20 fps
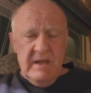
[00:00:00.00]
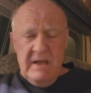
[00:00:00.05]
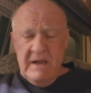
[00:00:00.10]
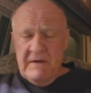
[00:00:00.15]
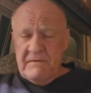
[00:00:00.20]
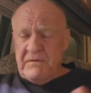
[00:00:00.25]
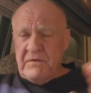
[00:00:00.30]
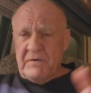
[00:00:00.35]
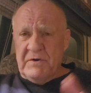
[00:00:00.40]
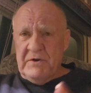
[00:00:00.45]

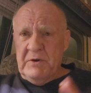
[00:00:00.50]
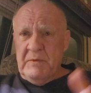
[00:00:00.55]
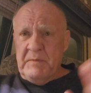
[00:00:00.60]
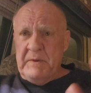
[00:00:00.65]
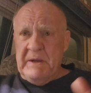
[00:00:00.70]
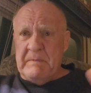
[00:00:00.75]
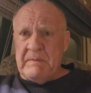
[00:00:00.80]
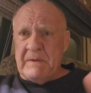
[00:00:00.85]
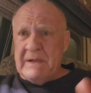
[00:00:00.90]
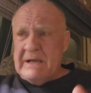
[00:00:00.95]
And for you
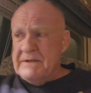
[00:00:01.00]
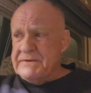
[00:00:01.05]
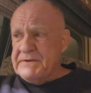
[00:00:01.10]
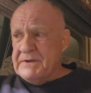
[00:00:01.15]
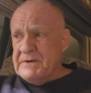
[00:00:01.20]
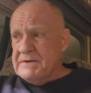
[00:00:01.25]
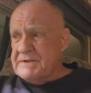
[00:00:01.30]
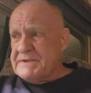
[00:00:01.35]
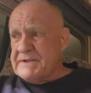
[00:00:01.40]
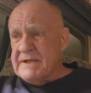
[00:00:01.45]
people out
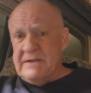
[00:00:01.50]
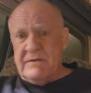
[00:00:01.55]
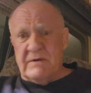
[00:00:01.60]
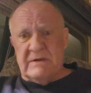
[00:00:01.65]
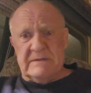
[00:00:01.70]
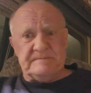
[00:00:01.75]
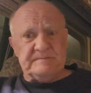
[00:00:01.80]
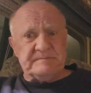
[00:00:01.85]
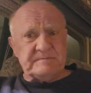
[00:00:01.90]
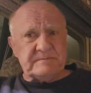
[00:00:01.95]
there who say
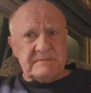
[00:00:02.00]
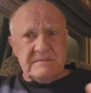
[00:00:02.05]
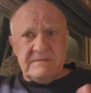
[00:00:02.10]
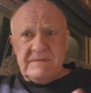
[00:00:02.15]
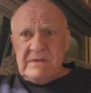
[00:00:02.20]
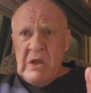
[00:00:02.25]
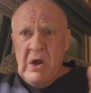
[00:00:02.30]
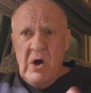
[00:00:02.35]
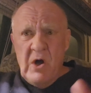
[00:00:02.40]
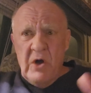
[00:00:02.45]
that
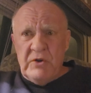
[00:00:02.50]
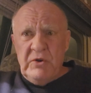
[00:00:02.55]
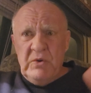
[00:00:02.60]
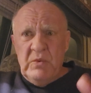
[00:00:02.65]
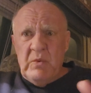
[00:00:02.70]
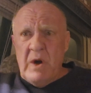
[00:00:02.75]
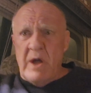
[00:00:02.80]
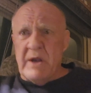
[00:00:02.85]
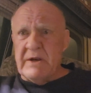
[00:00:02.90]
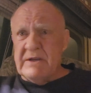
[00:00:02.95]
all you
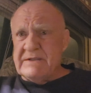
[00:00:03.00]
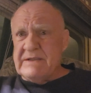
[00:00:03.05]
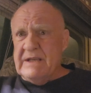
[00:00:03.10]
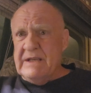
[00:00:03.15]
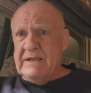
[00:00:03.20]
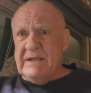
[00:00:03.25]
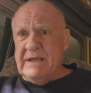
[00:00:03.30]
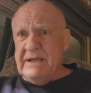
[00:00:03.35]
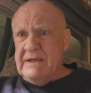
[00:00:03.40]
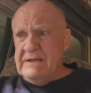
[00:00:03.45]
want is
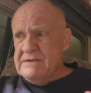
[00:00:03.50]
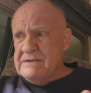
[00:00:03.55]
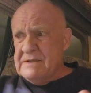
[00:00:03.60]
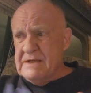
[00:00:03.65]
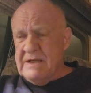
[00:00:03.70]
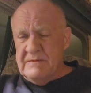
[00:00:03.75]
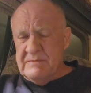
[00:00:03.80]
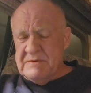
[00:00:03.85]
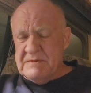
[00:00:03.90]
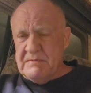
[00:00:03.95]
a King
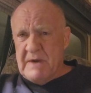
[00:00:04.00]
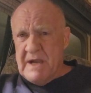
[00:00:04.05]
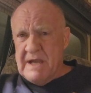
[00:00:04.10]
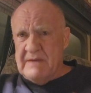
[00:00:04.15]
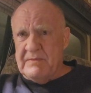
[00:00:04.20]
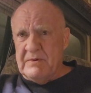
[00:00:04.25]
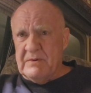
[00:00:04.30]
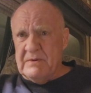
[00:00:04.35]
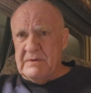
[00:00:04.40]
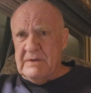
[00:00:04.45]
James
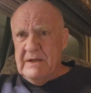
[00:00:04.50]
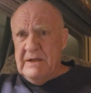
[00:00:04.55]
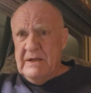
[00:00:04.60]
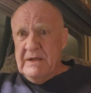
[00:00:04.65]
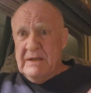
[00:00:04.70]
Bible,